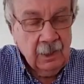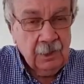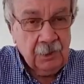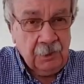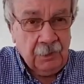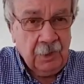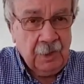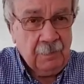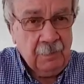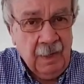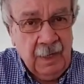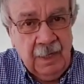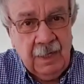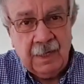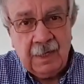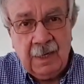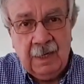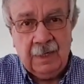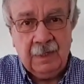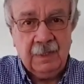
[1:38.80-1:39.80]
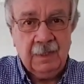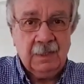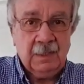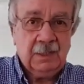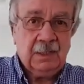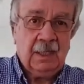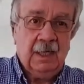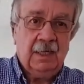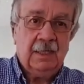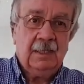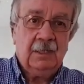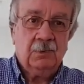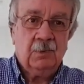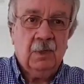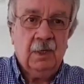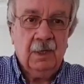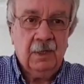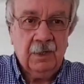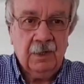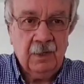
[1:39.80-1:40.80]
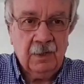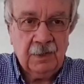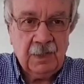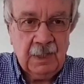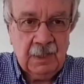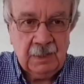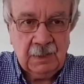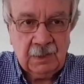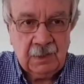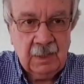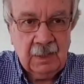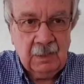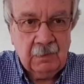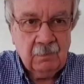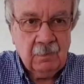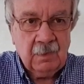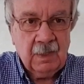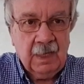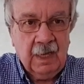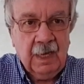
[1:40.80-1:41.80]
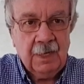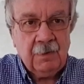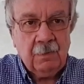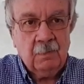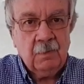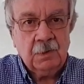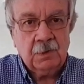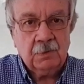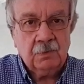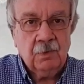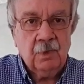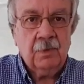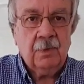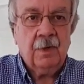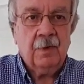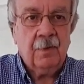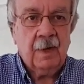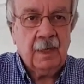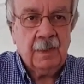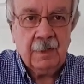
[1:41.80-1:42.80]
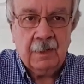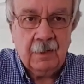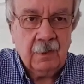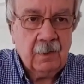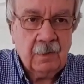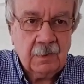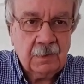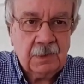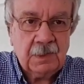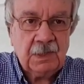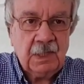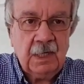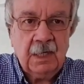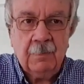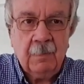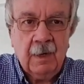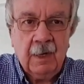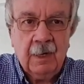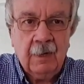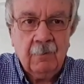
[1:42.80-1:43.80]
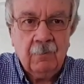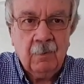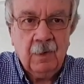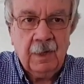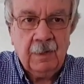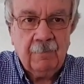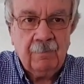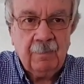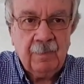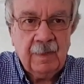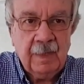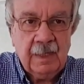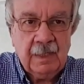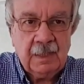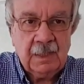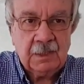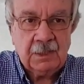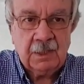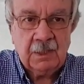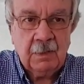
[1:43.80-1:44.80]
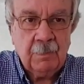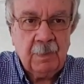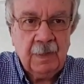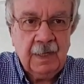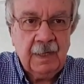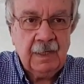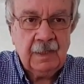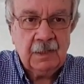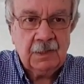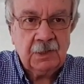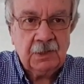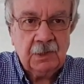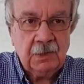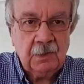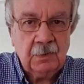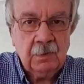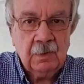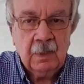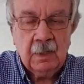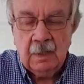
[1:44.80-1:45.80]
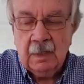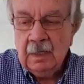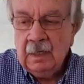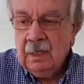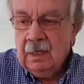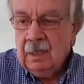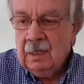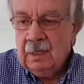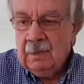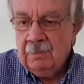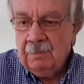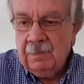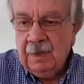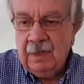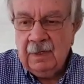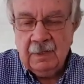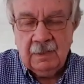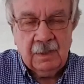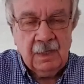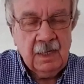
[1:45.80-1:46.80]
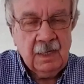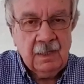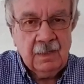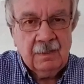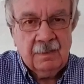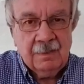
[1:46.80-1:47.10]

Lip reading: The thing Mina can't understand is why on earth Adam was rooting around in an old cinema when it doesn't appear to be